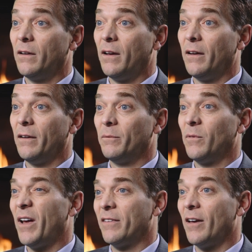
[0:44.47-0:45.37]
A
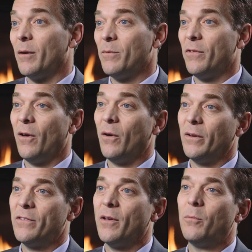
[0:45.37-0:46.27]
lot of times, though,
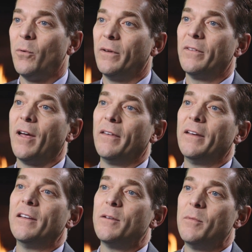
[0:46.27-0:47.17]
at some point in time,
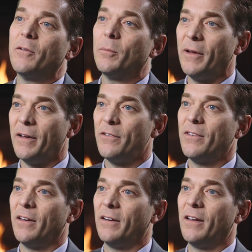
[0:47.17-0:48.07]
they need to be
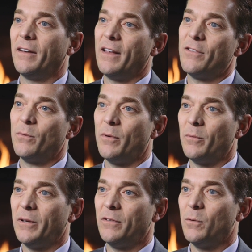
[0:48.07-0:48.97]
replaced, and that's
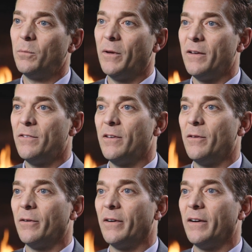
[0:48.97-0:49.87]
when we do place
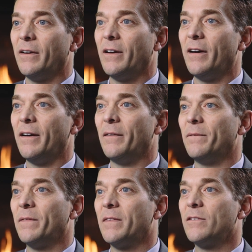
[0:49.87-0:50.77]
either a
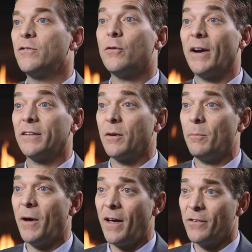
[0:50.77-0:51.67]
direct
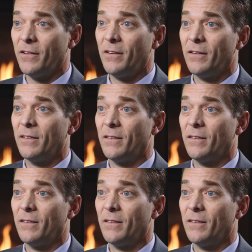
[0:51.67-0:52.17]
composite,